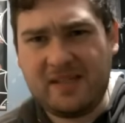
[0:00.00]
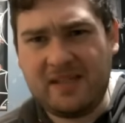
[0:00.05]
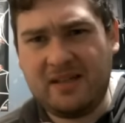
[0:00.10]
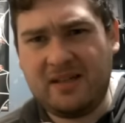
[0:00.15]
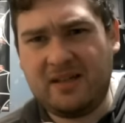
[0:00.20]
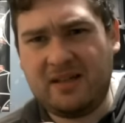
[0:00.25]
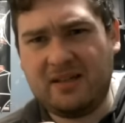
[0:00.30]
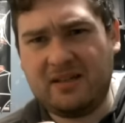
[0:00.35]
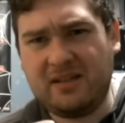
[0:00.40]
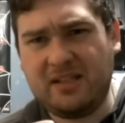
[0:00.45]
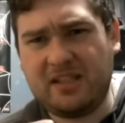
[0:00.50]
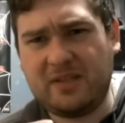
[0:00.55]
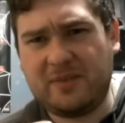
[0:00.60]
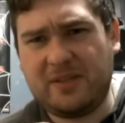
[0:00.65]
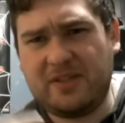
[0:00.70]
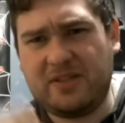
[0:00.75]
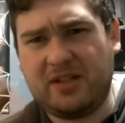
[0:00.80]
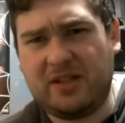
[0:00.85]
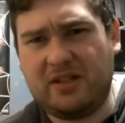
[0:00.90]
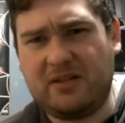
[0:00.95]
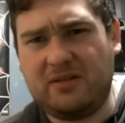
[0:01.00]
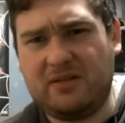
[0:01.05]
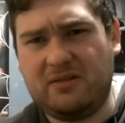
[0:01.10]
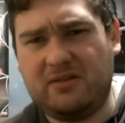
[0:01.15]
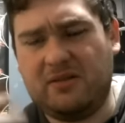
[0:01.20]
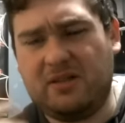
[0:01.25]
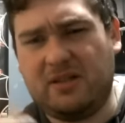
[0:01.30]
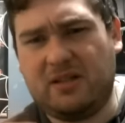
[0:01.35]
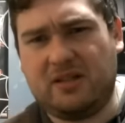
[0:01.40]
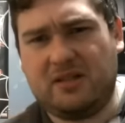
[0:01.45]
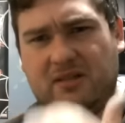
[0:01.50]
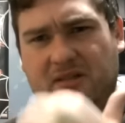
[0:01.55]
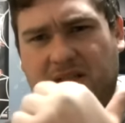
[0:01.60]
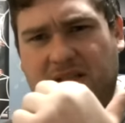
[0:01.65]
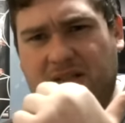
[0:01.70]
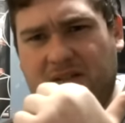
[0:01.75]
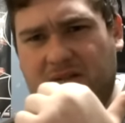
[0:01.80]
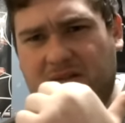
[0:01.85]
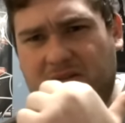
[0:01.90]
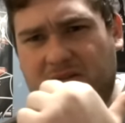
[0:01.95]
Uh, link to my channel, uh,
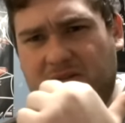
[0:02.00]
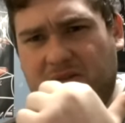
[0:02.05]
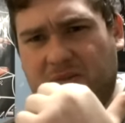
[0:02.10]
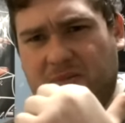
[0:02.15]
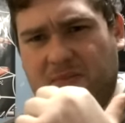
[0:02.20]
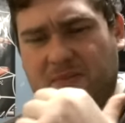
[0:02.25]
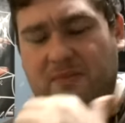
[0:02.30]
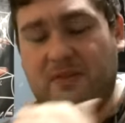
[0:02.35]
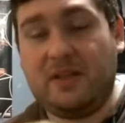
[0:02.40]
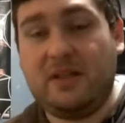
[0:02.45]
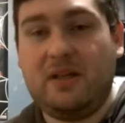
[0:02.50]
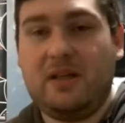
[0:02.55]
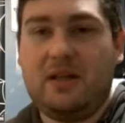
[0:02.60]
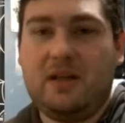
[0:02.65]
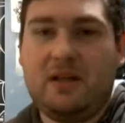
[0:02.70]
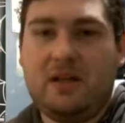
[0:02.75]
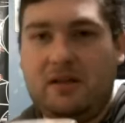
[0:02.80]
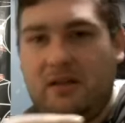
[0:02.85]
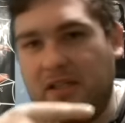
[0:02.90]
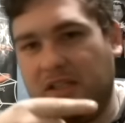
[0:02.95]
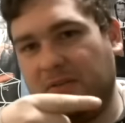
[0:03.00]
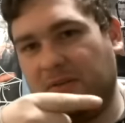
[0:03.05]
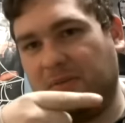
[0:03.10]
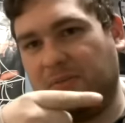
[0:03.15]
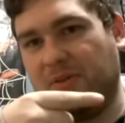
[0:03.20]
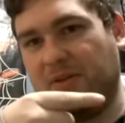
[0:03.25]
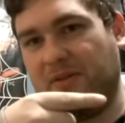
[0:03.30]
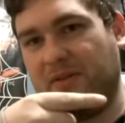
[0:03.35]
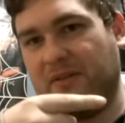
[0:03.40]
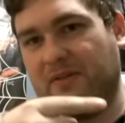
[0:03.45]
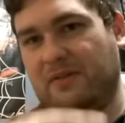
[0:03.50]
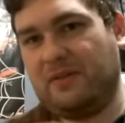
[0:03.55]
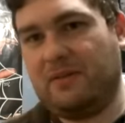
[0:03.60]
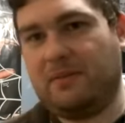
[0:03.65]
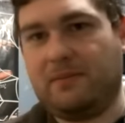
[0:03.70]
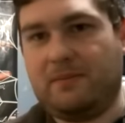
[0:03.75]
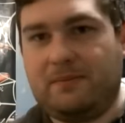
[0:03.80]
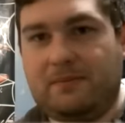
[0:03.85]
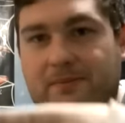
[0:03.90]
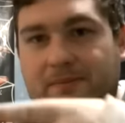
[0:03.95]
link to the script, link to my previous video,
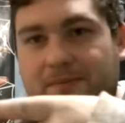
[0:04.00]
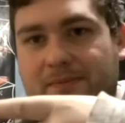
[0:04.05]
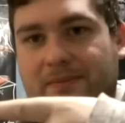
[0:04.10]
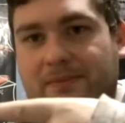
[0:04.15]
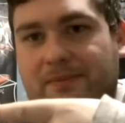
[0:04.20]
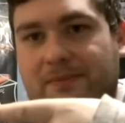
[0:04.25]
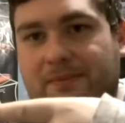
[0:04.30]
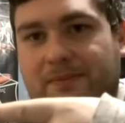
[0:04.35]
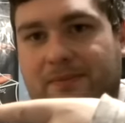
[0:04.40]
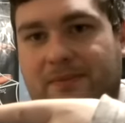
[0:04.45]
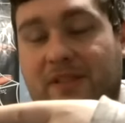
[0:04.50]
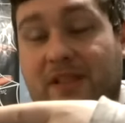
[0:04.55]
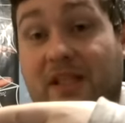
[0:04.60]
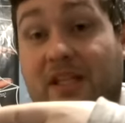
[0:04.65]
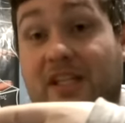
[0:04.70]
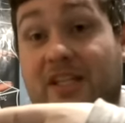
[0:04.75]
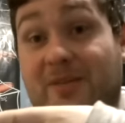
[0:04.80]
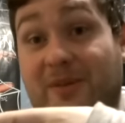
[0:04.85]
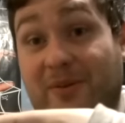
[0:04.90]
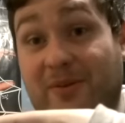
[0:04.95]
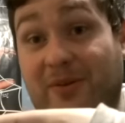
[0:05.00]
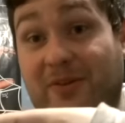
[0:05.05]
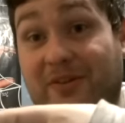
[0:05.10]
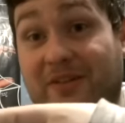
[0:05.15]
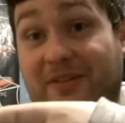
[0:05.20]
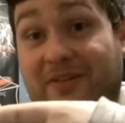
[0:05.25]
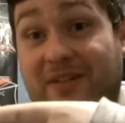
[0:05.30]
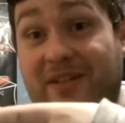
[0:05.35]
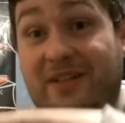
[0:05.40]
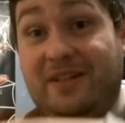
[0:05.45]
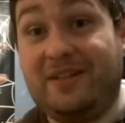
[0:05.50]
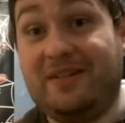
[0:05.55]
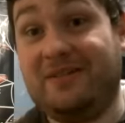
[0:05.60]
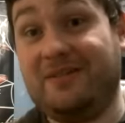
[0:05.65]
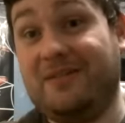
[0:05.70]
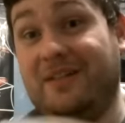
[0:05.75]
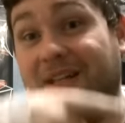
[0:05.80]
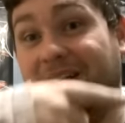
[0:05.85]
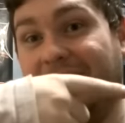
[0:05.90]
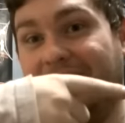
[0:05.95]
mm, link to my previous
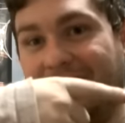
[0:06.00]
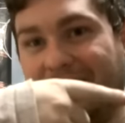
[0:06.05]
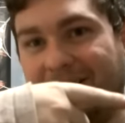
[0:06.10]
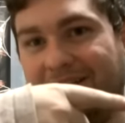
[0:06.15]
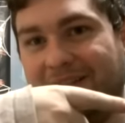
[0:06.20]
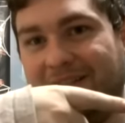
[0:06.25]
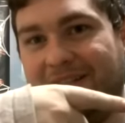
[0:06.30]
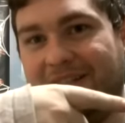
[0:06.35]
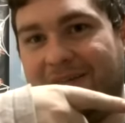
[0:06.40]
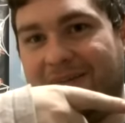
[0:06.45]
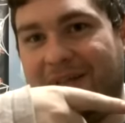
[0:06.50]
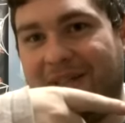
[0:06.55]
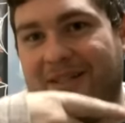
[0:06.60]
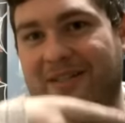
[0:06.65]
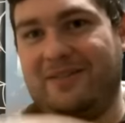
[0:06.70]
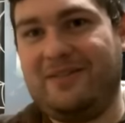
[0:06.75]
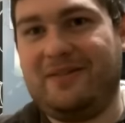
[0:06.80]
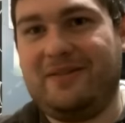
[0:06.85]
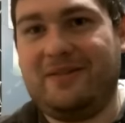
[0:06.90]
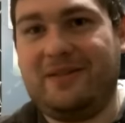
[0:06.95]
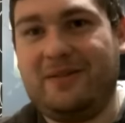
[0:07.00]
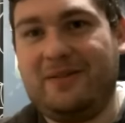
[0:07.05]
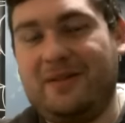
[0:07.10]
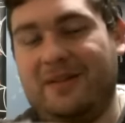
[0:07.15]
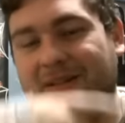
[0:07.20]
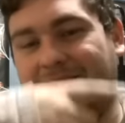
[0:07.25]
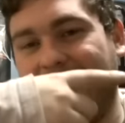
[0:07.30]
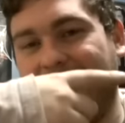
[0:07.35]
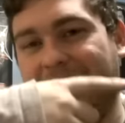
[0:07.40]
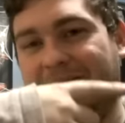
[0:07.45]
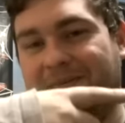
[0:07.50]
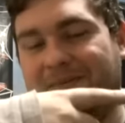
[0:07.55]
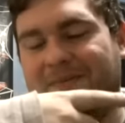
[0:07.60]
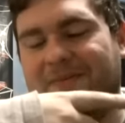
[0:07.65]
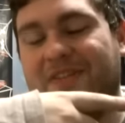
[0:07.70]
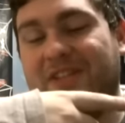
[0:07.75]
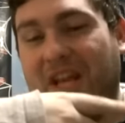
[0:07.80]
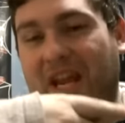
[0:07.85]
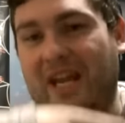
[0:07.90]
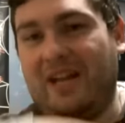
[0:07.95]
video, link to my uh,
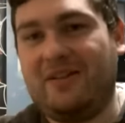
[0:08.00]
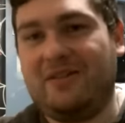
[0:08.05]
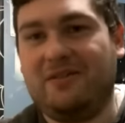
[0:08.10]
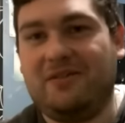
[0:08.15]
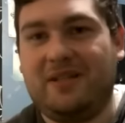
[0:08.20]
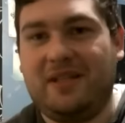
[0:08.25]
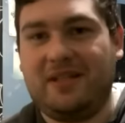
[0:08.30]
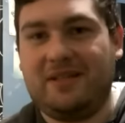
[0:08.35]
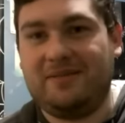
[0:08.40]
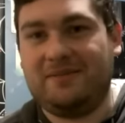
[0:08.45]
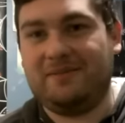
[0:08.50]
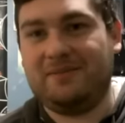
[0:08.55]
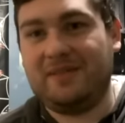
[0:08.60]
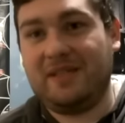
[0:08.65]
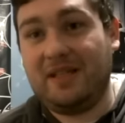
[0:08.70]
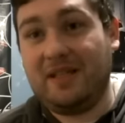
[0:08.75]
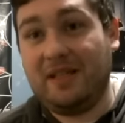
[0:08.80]
channel, and